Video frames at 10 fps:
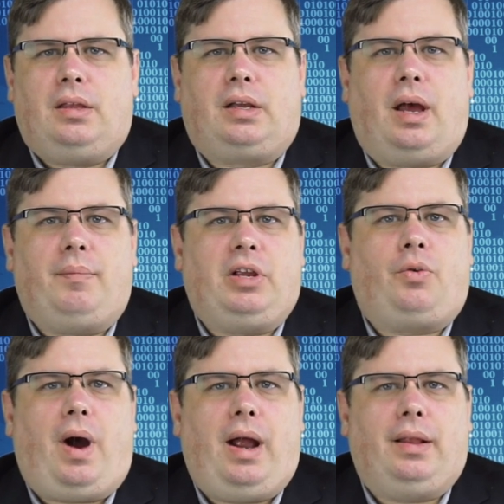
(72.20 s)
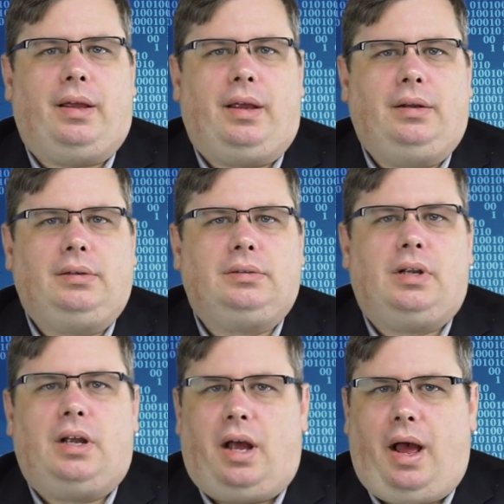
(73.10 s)
The company quietly
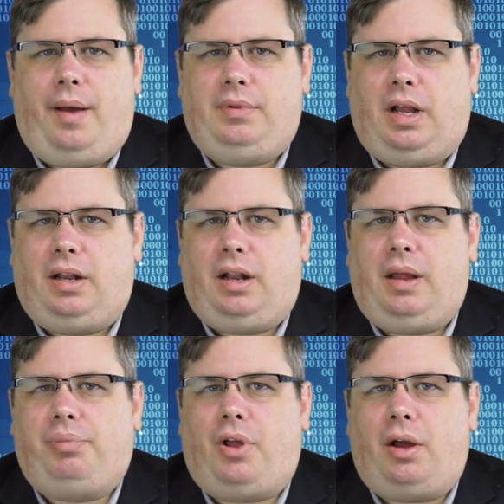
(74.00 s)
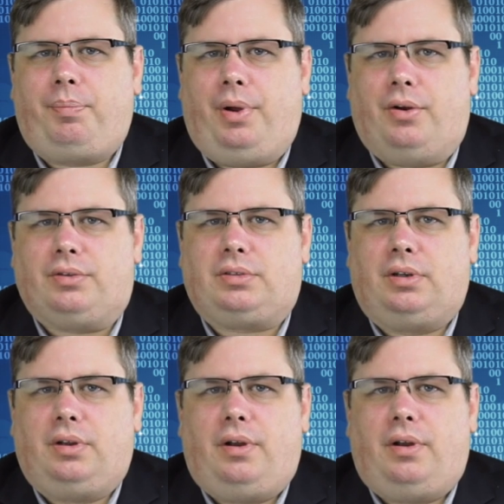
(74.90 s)
updated a blog post,